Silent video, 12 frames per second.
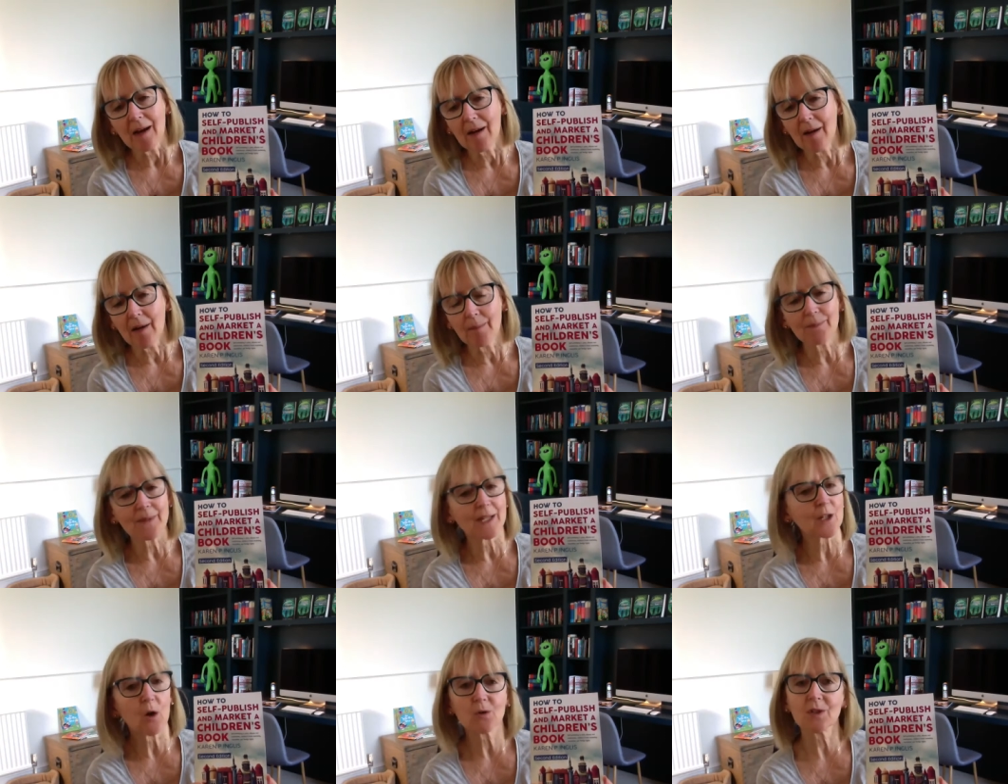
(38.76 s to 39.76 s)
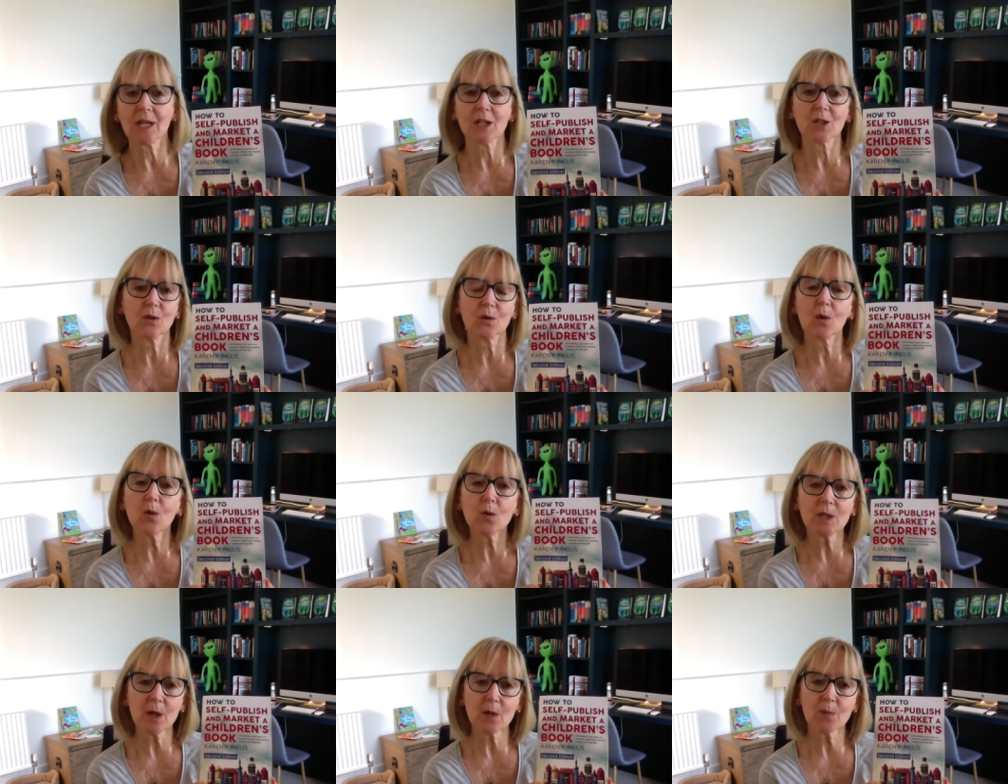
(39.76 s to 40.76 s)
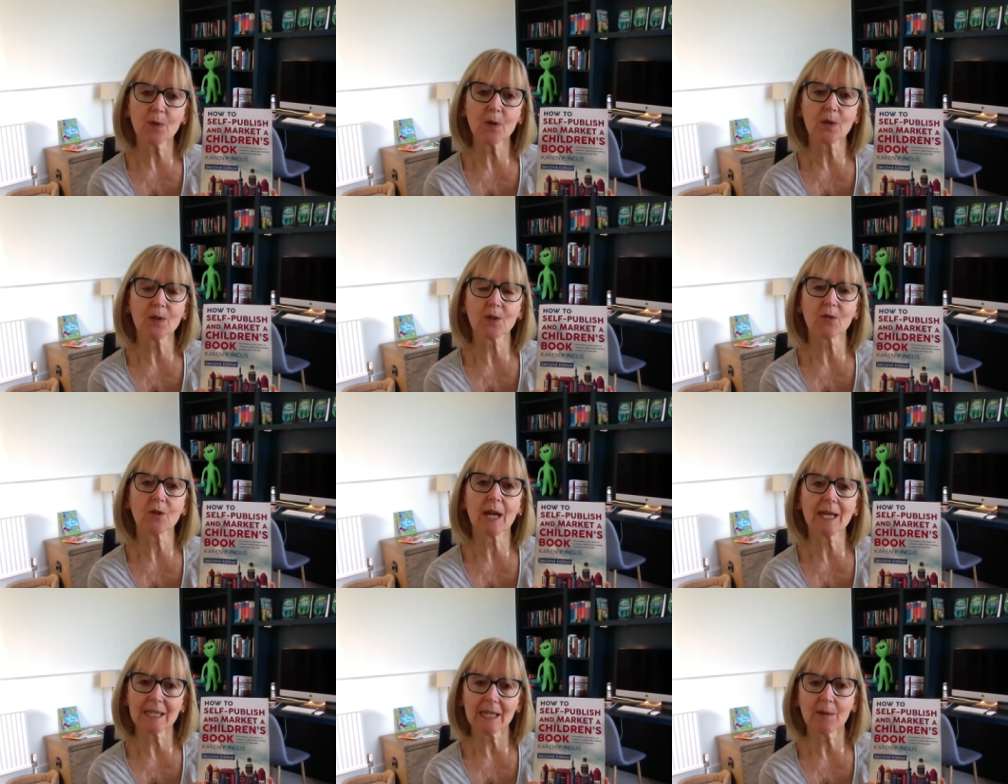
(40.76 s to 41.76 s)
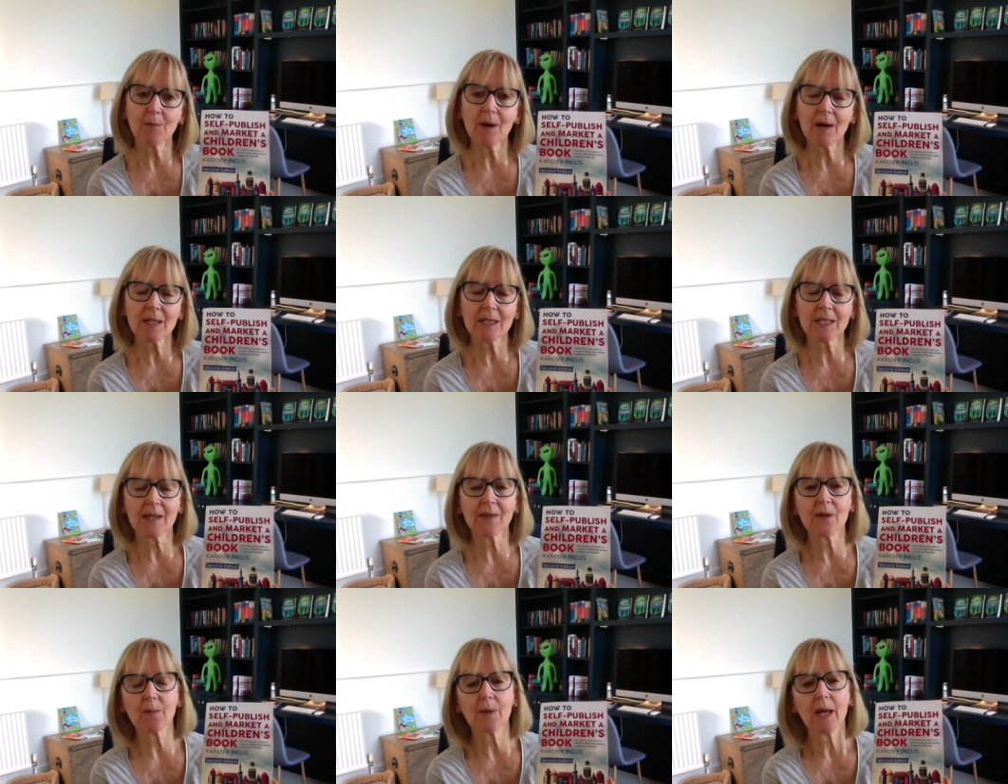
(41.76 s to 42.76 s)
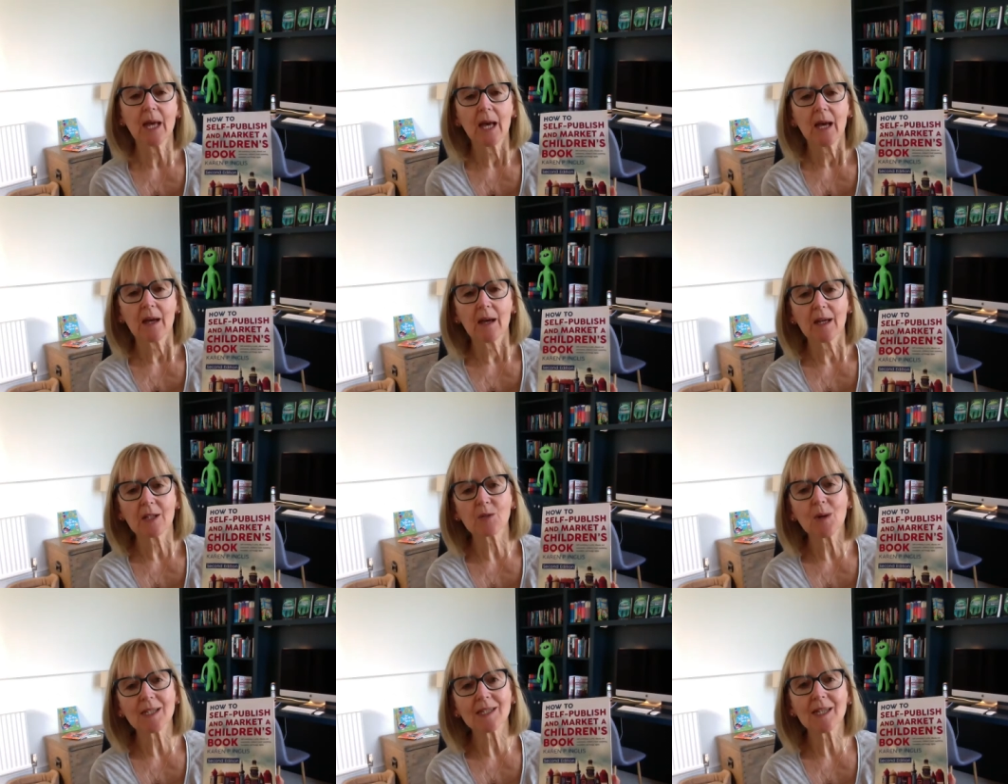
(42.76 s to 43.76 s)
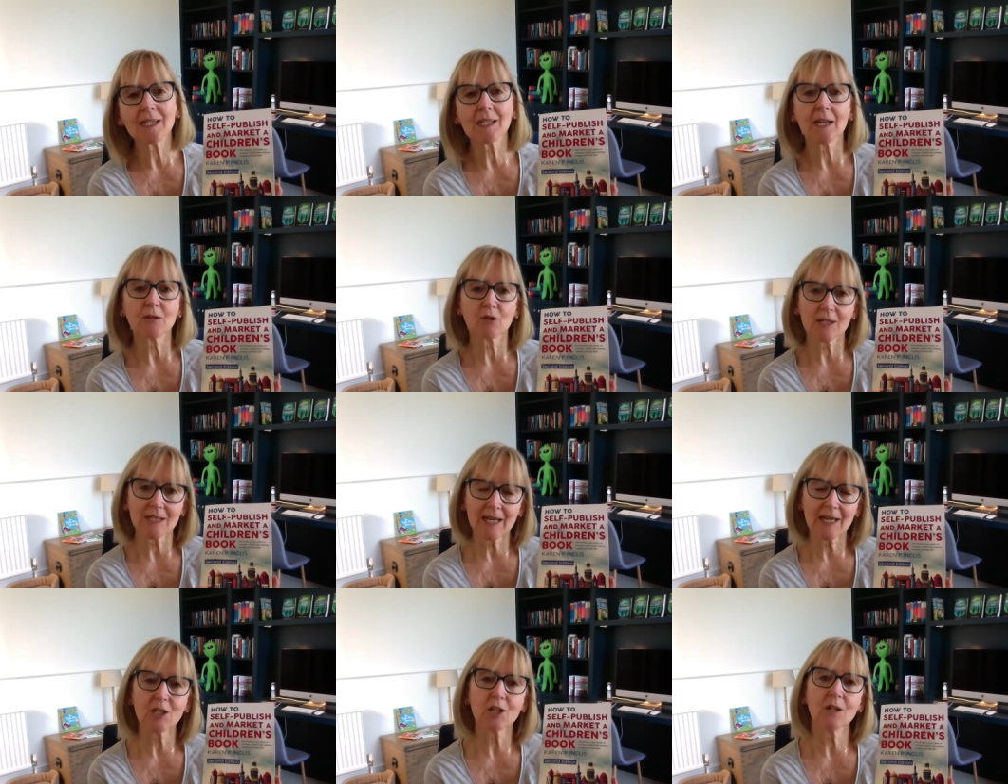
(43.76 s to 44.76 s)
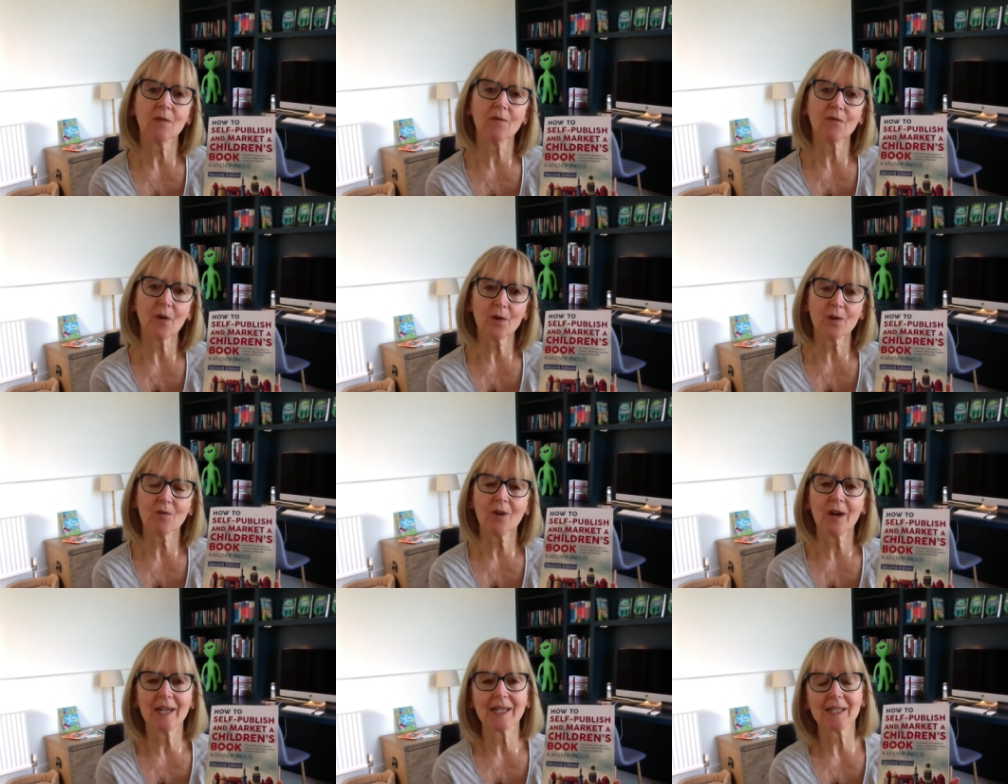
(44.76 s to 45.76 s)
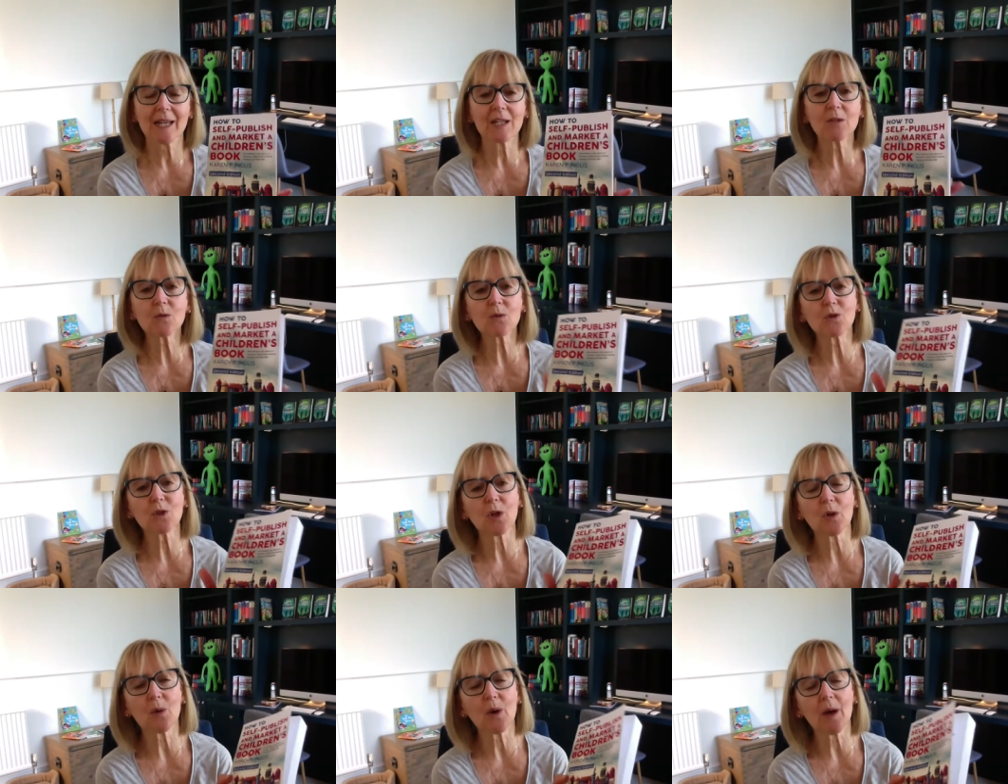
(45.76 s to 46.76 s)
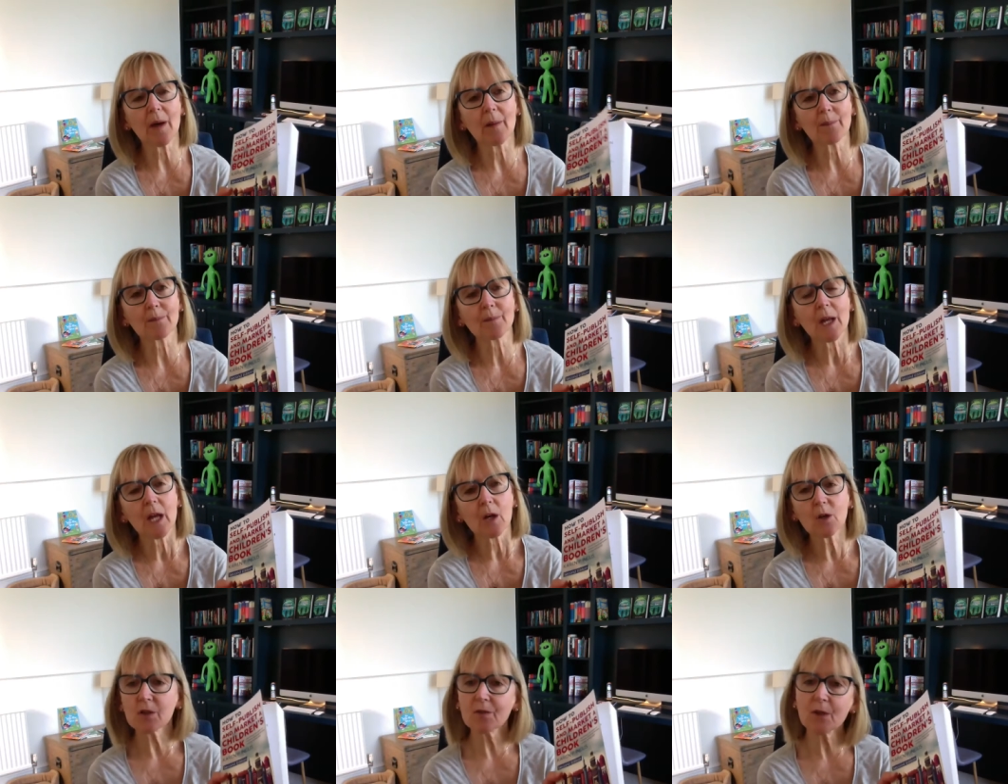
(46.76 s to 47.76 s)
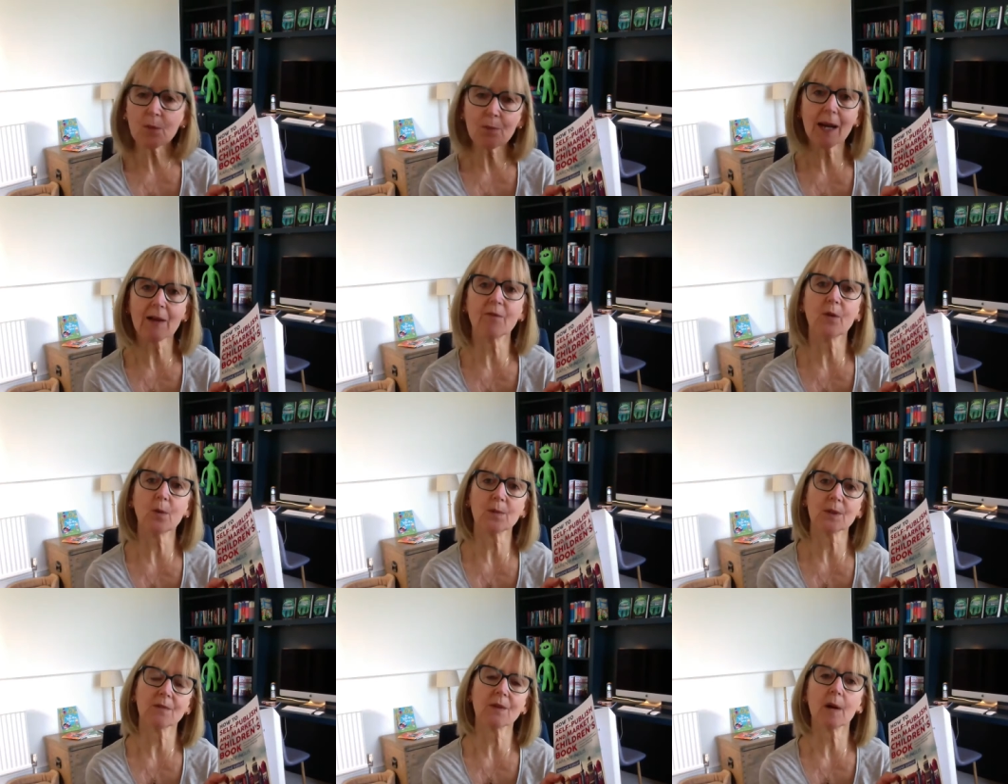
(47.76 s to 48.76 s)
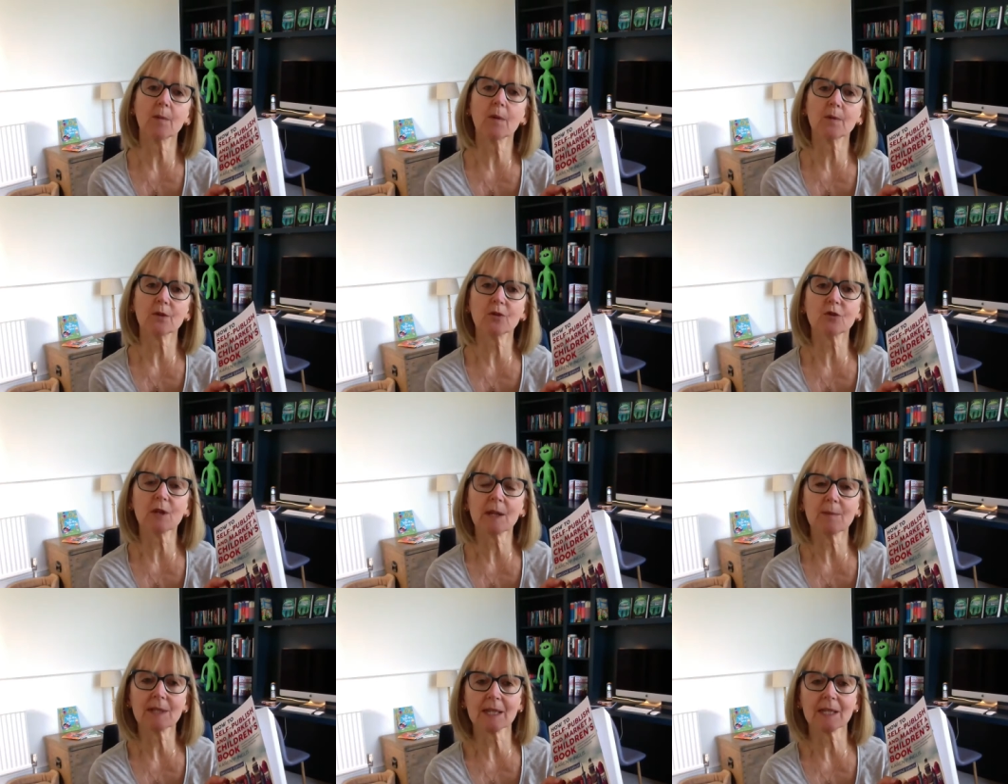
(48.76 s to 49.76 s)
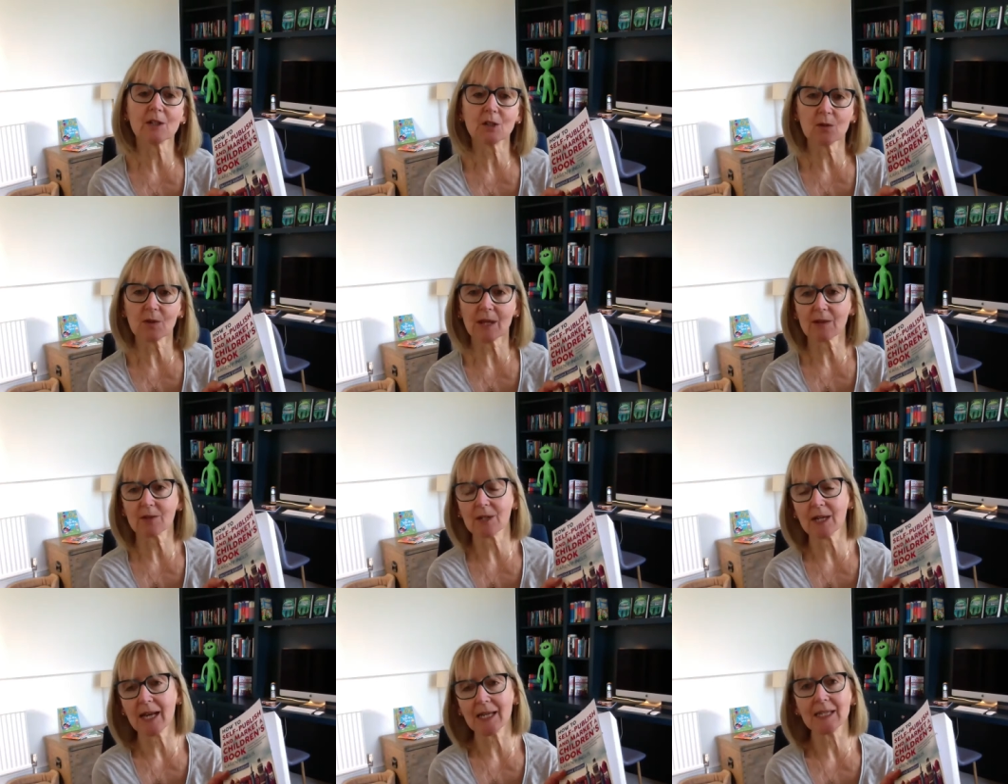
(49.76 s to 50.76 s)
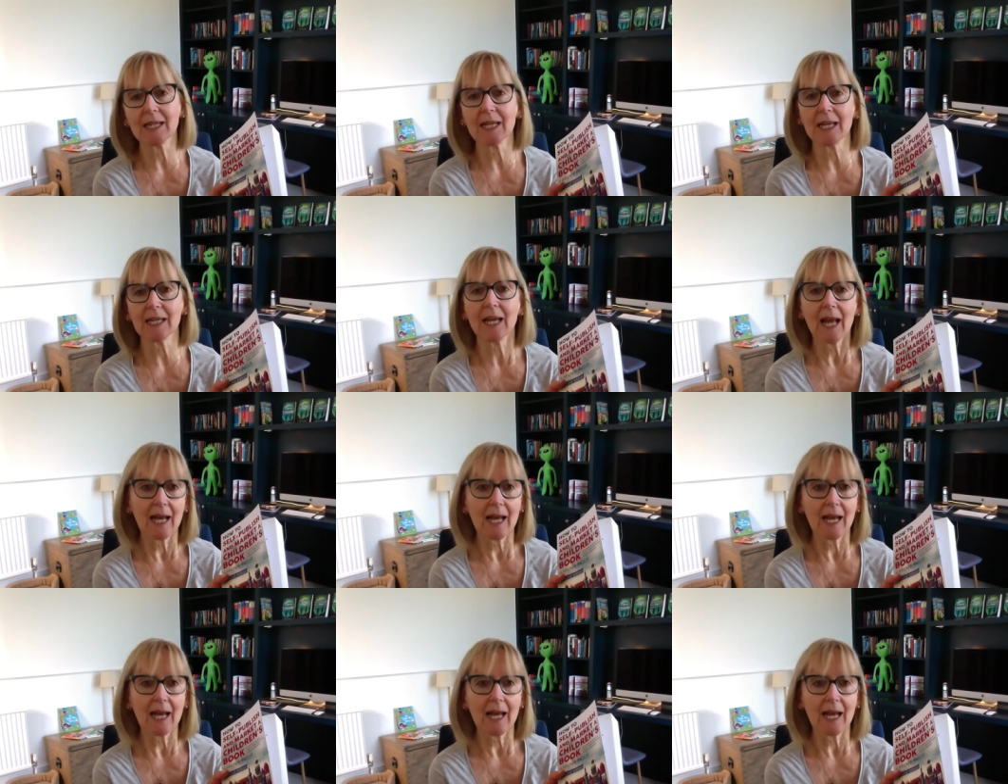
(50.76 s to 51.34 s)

um, there's a whole section on audiobooks, creating and marketing them, uh, as well as things like translation and foreign rights, and also um, lots of new platforms that have come on stream since 2018.